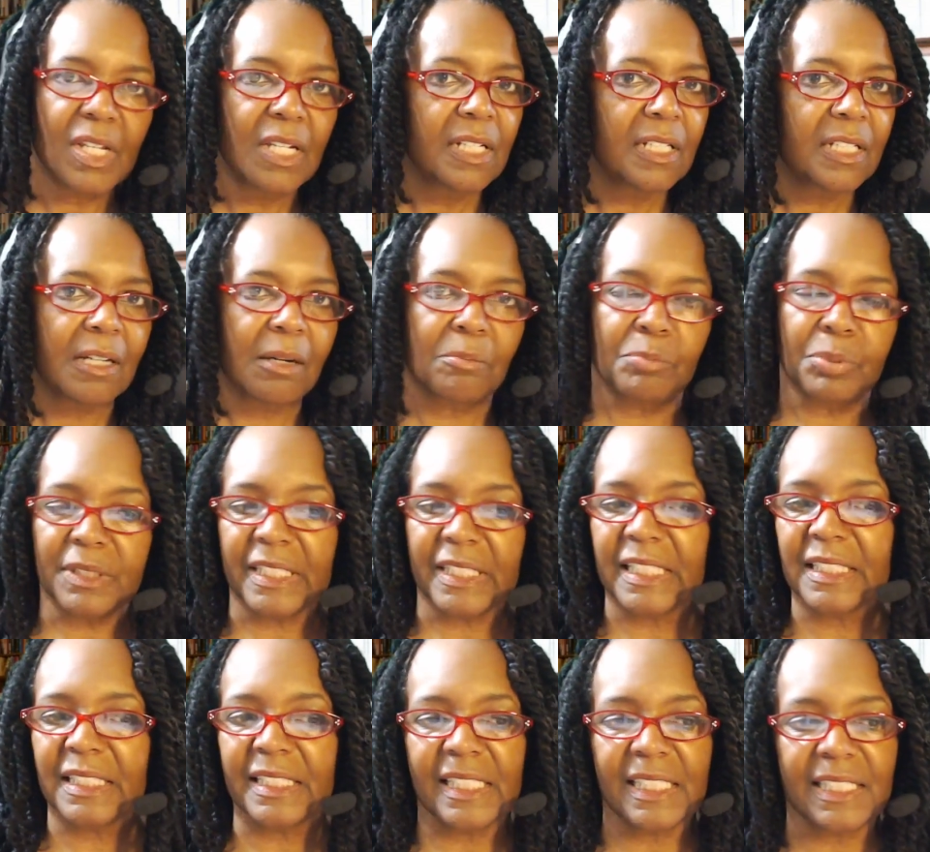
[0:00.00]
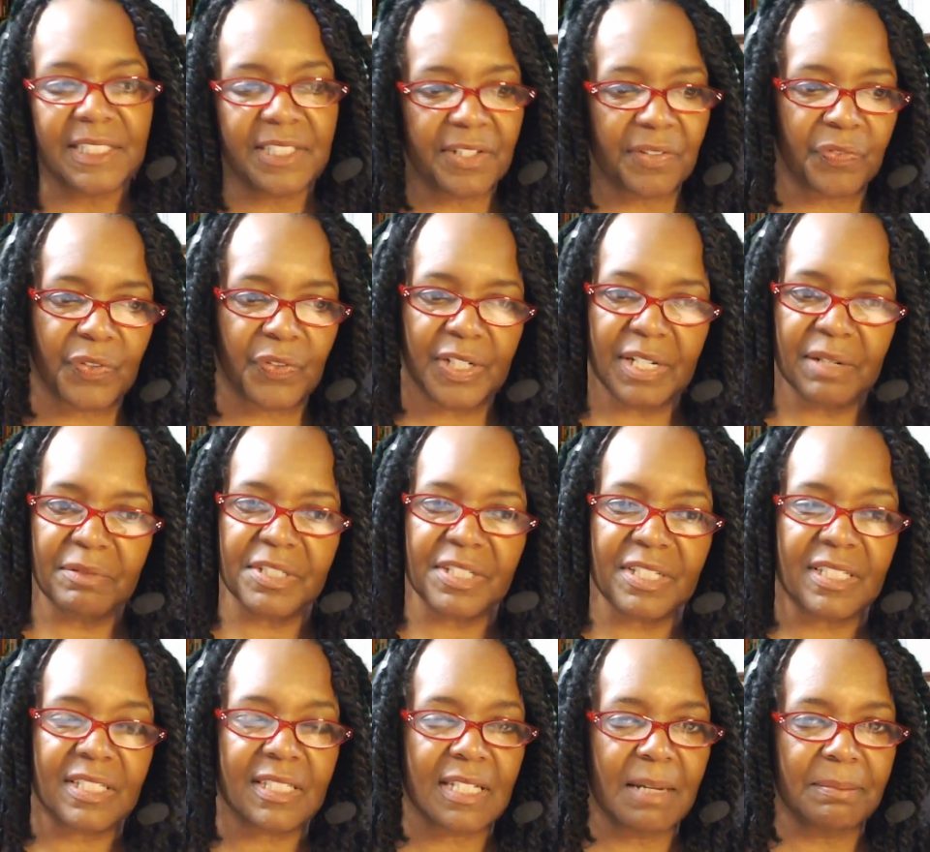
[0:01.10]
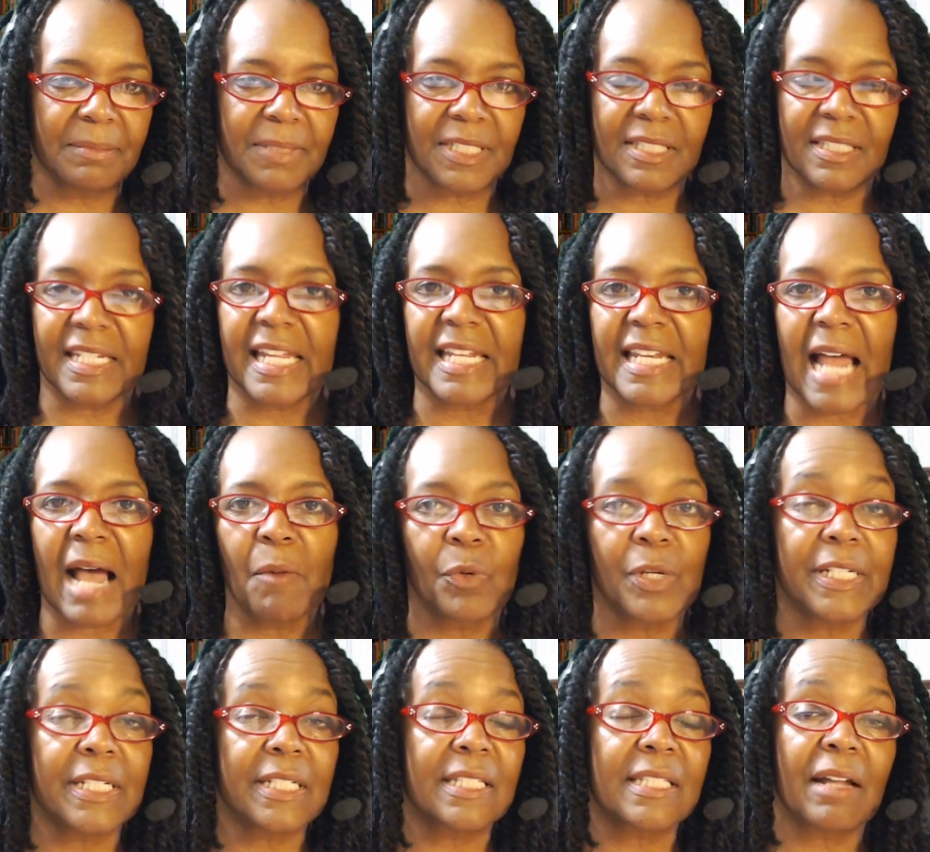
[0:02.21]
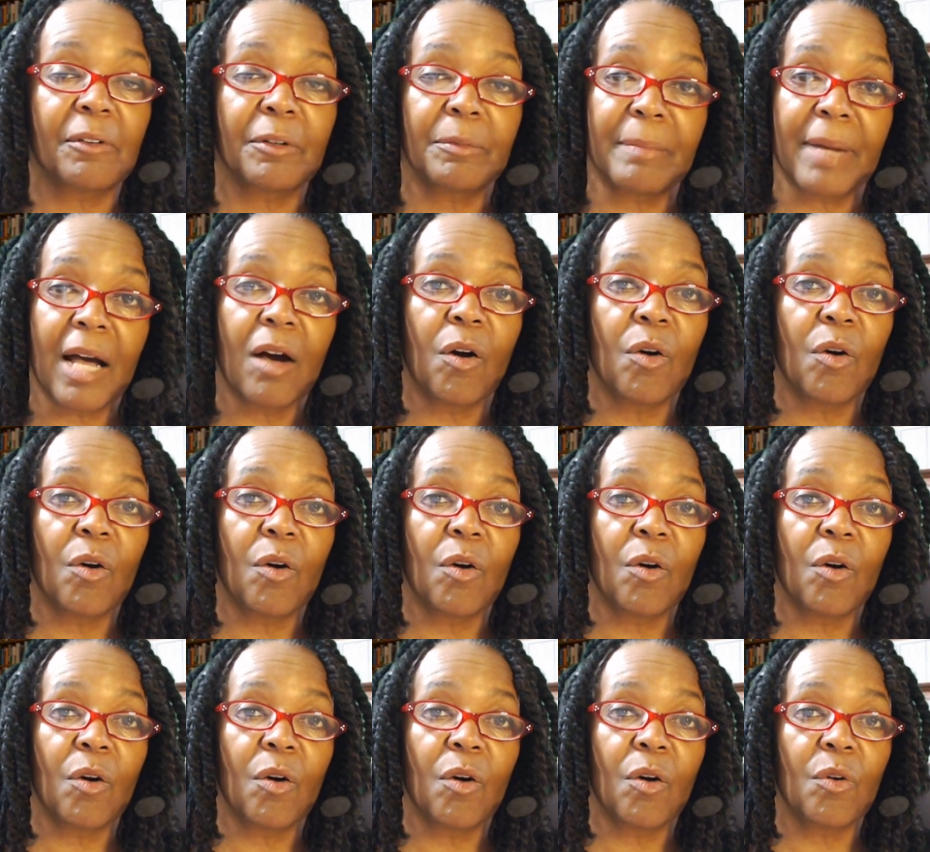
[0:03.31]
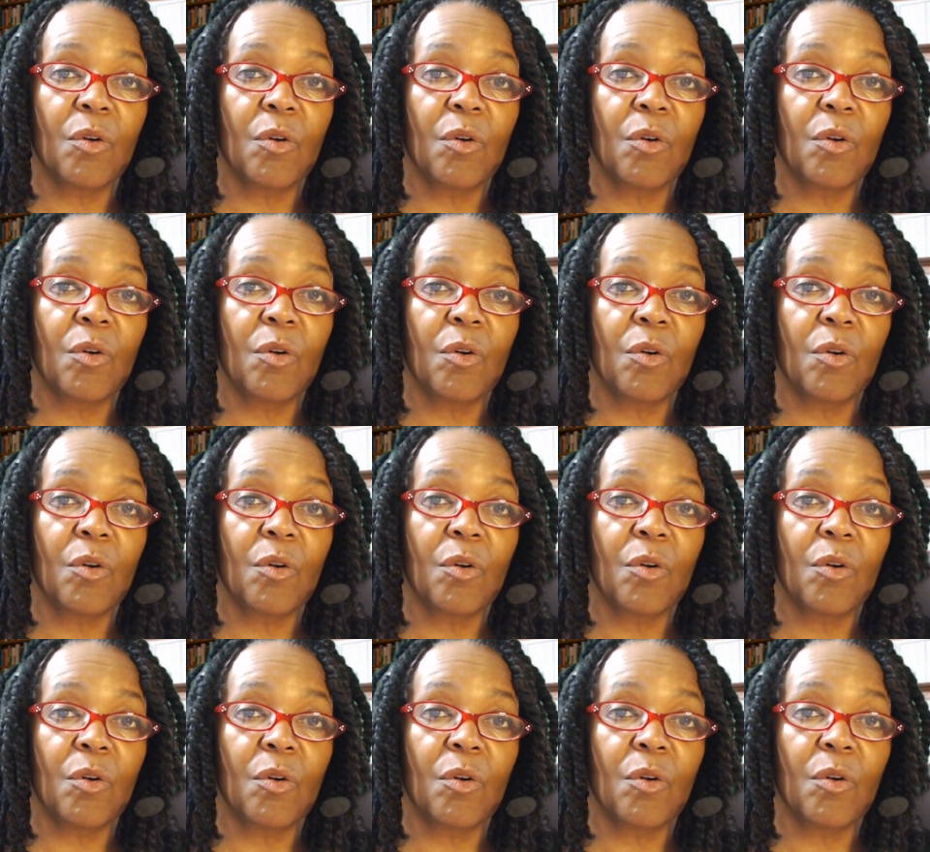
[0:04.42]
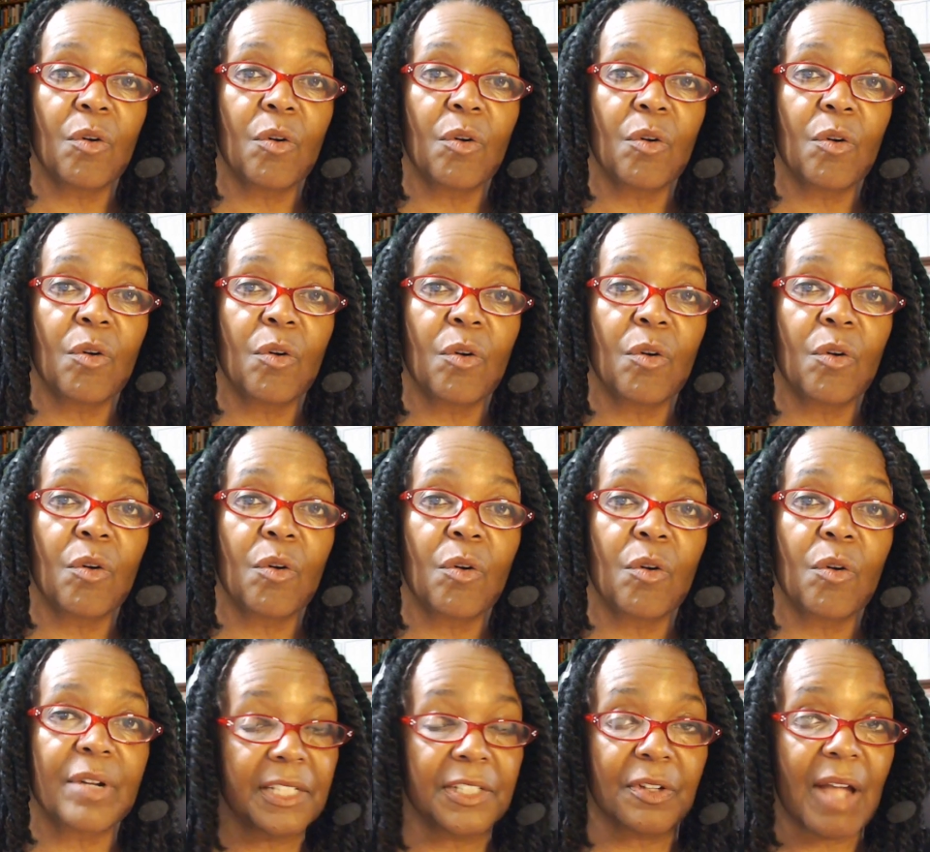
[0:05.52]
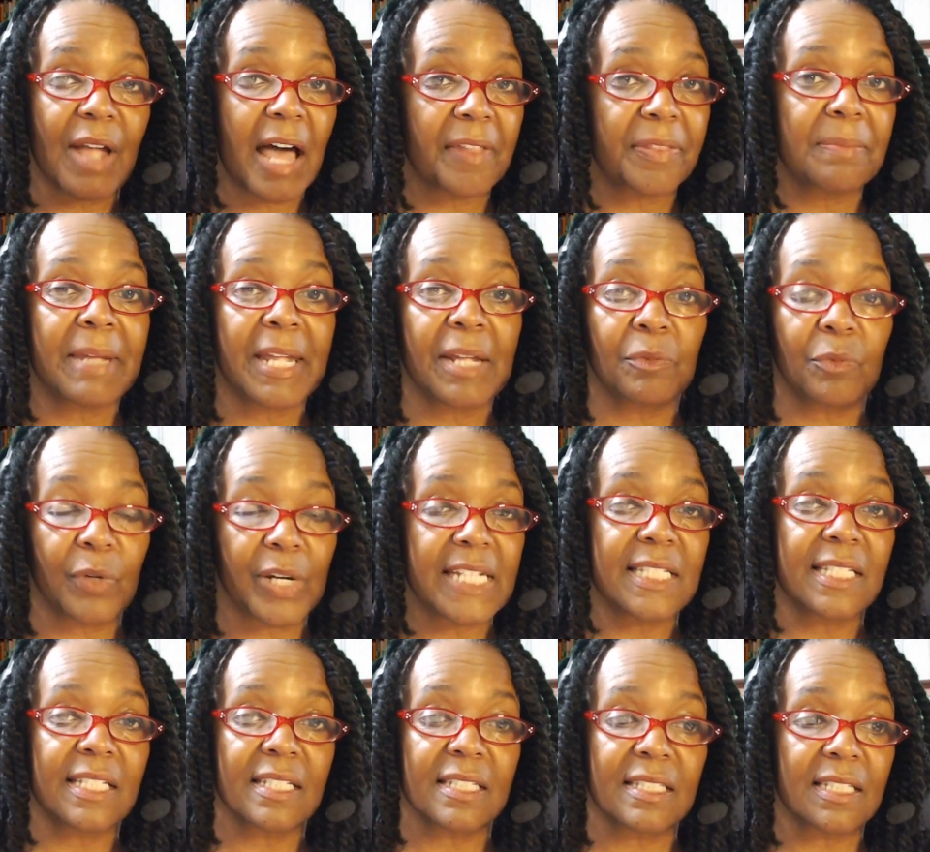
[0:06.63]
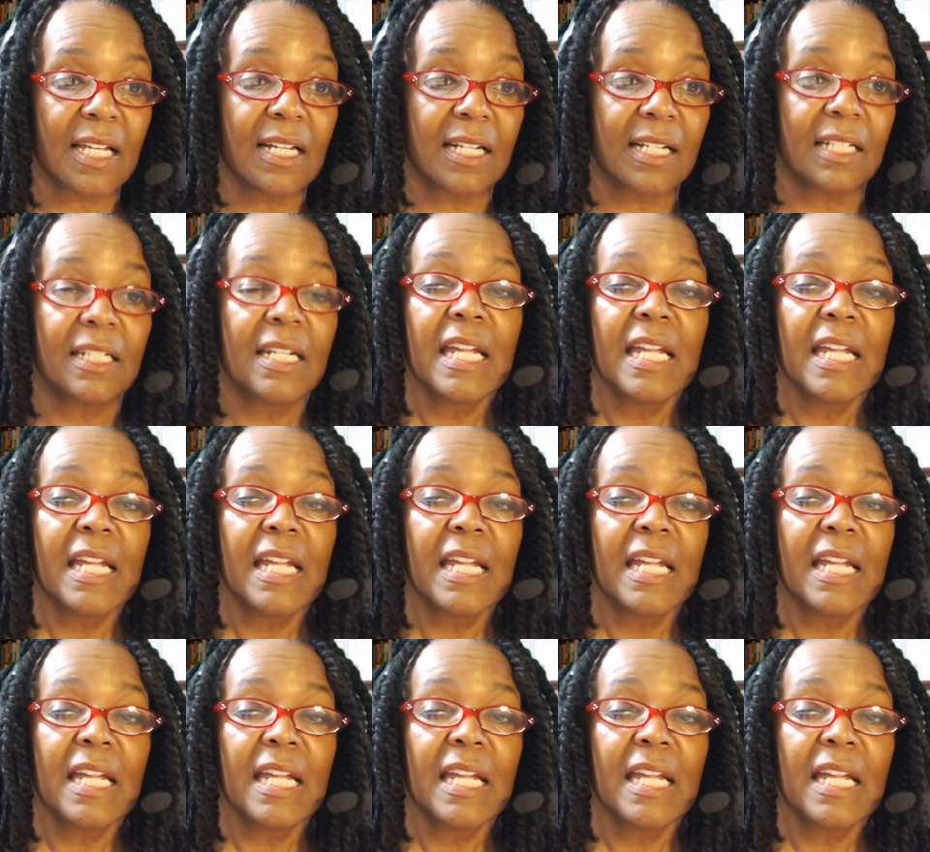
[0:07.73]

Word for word: completely different. It was just something to see. And I witnessed that with my own eyes over a period of years. How I'm telling you, how the man raised his son.